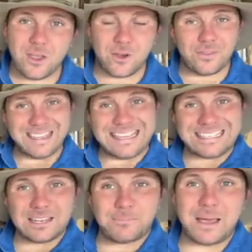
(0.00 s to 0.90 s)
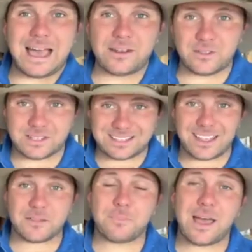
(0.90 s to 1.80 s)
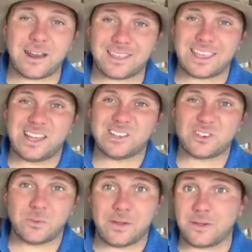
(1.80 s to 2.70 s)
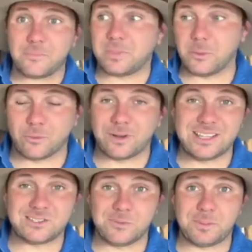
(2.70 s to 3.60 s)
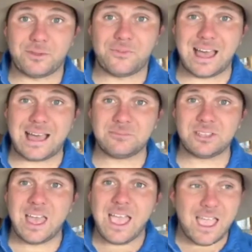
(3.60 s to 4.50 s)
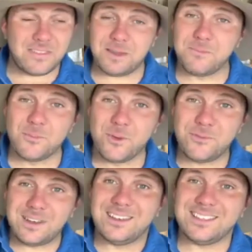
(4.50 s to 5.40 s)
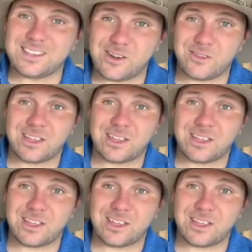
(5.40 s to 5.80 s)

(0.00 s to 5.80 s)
on the eastern part and the southern part of the country where they were released on big farms and then moved into the centre of the